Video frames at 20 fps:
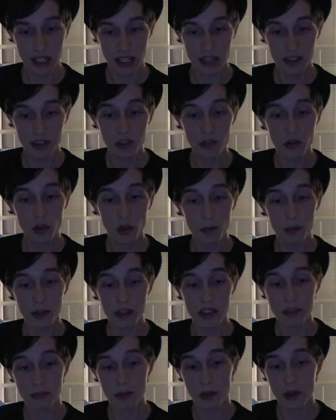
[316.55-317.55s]
This group
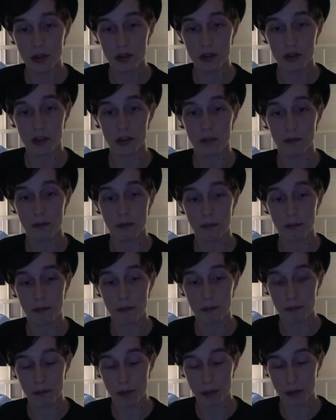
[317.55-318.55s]
is the person's
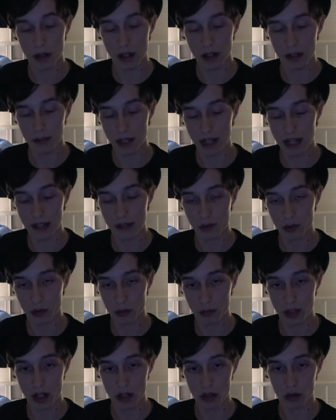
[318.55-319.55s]

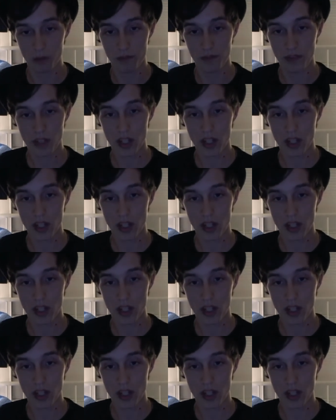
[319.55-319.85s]
behavioral model,